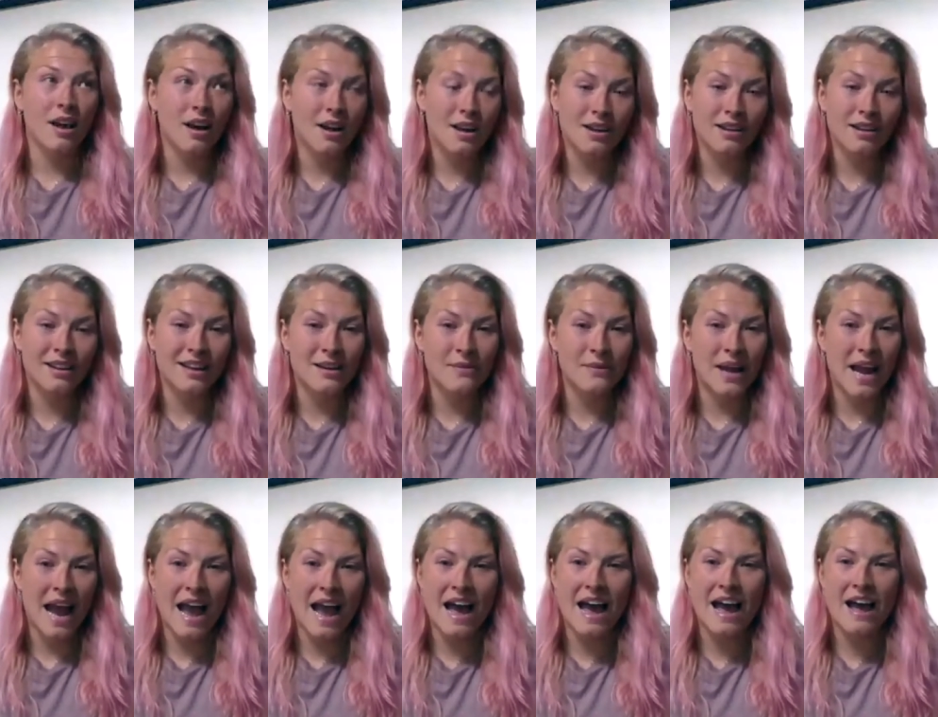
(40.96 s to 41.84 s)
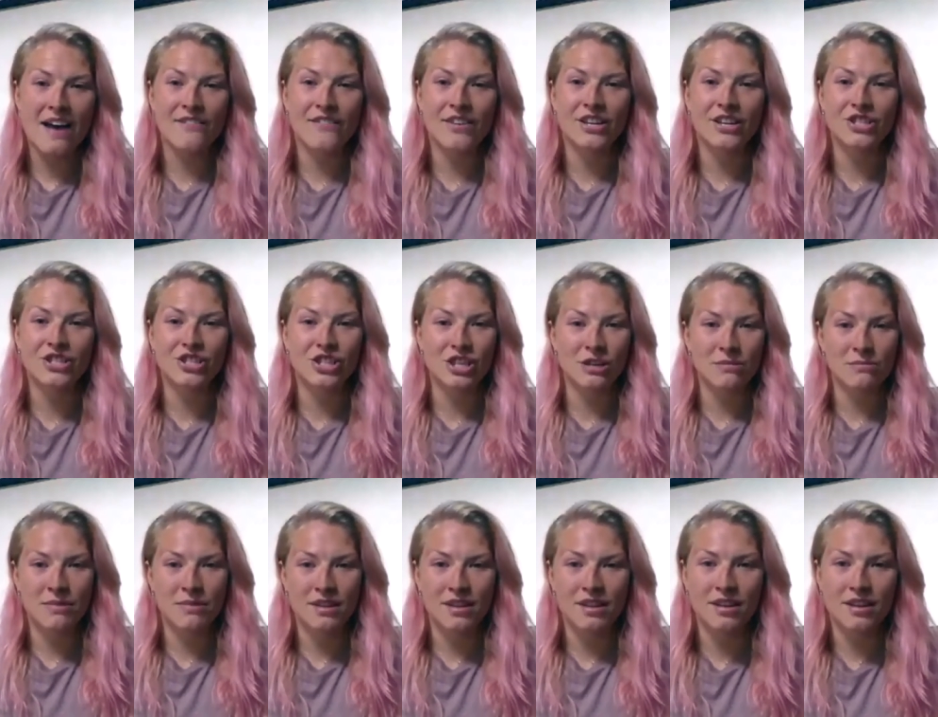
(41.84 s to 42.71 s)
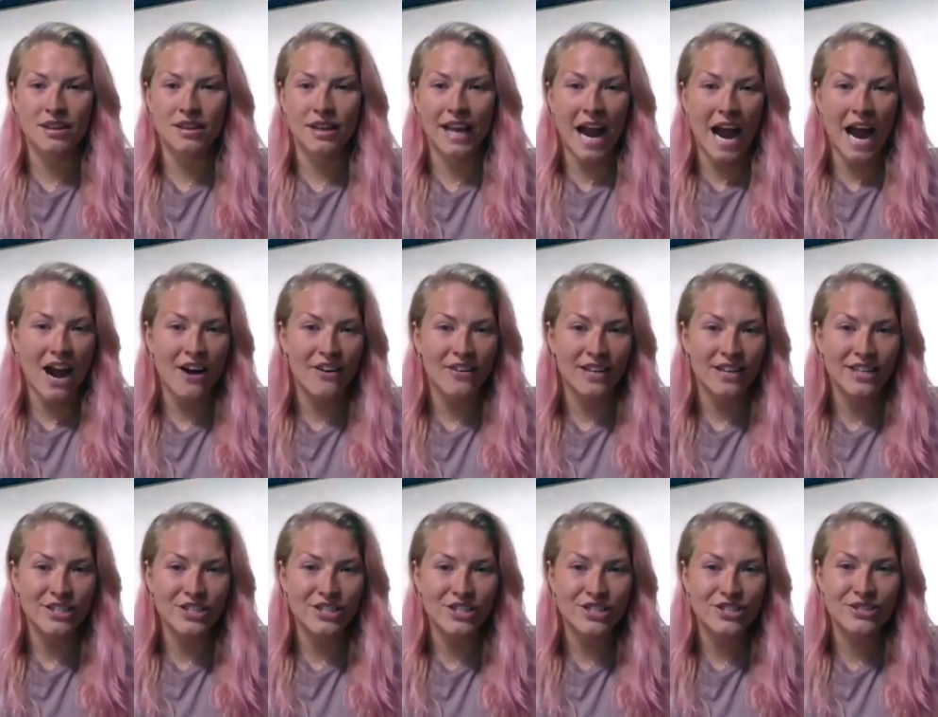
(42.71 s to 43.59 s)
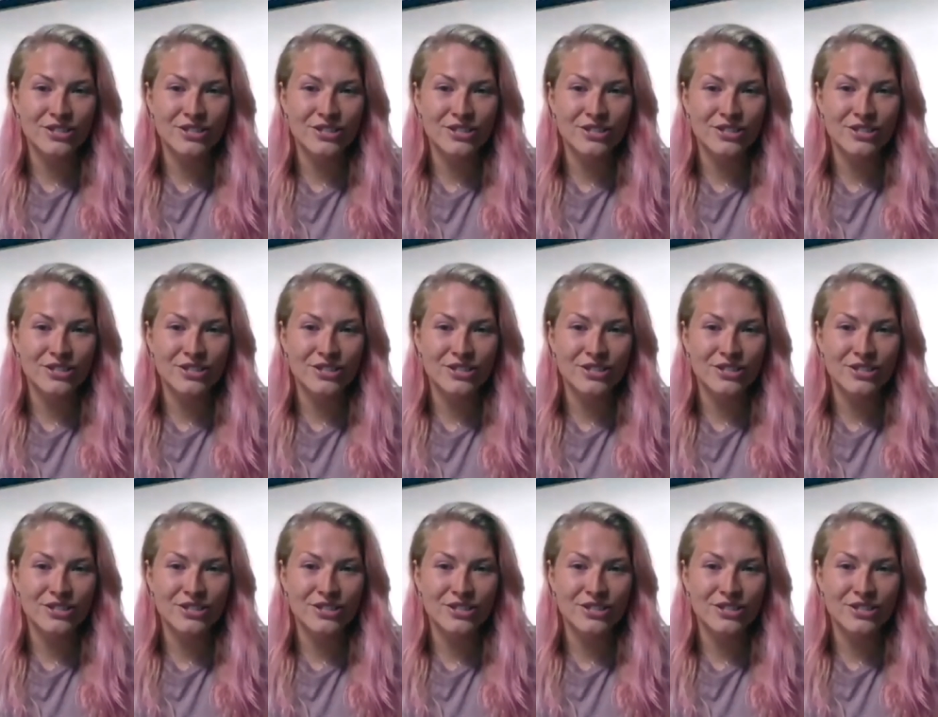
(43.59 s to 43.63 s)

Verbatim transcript: luckily we have a gym in the garage